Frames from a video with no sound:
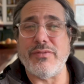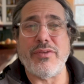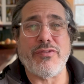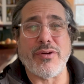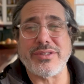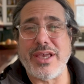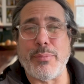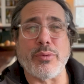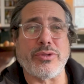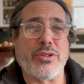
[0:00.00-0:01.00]
For
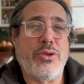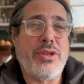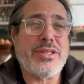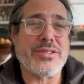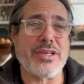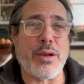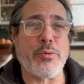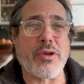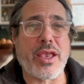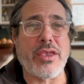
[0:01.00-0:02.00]
example, you need to set up
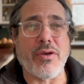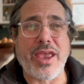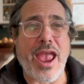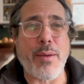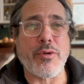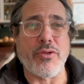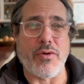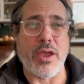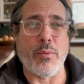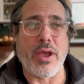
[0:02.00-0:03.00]
your camera the
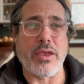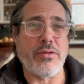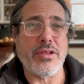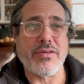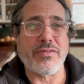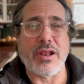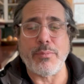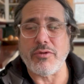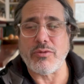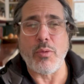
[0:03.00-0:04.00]
right way. You need to set up
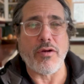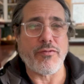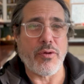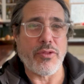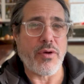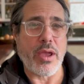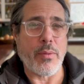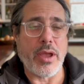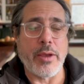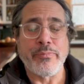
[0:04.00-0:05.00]
your smartphone the right
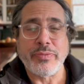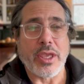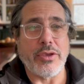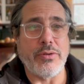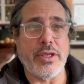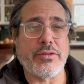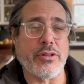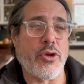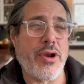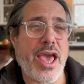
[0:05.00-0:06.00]
way. You need to
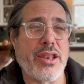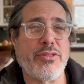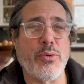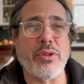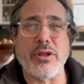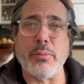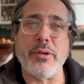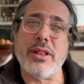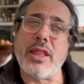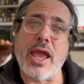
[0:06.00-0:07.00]
learn how to do a little bit
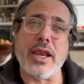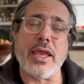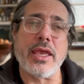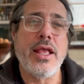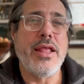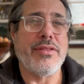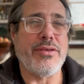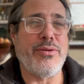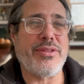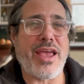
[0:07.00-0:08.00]
of lighting. You
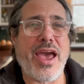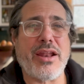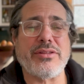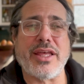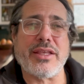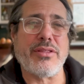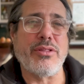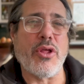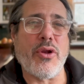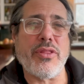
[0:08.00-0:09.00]
need to
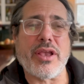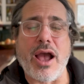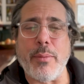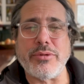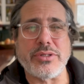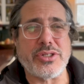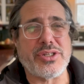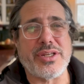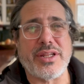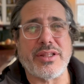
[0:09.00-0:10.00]
learn the
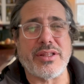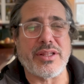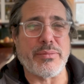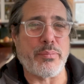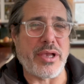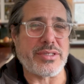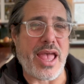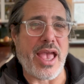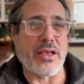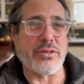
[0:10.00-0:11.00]
composition and the best
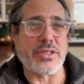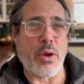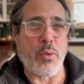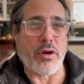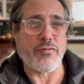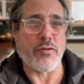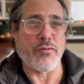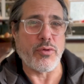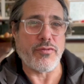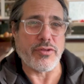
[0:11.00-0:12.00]
angles that work for
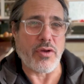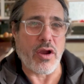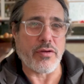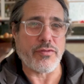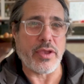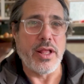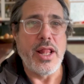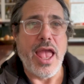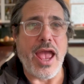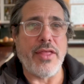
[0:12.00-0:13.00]
food photography.
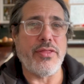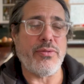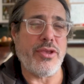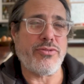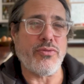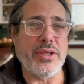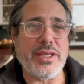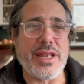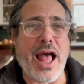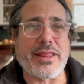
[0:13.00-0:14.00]
And it's really
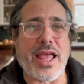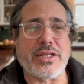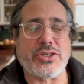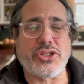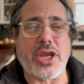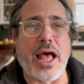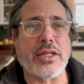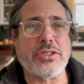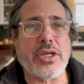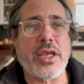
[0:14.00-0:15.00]
not that
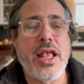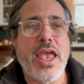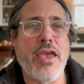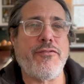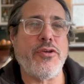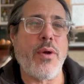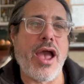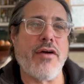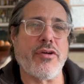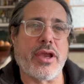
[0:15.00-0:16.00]
challenging if you
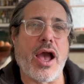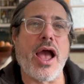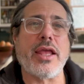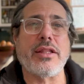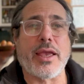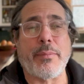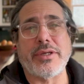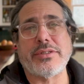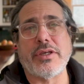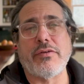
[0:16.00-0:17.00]
have a guide like
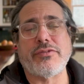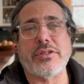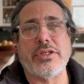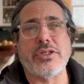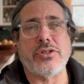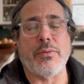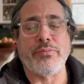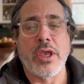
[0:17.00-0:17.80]
myself to teach you.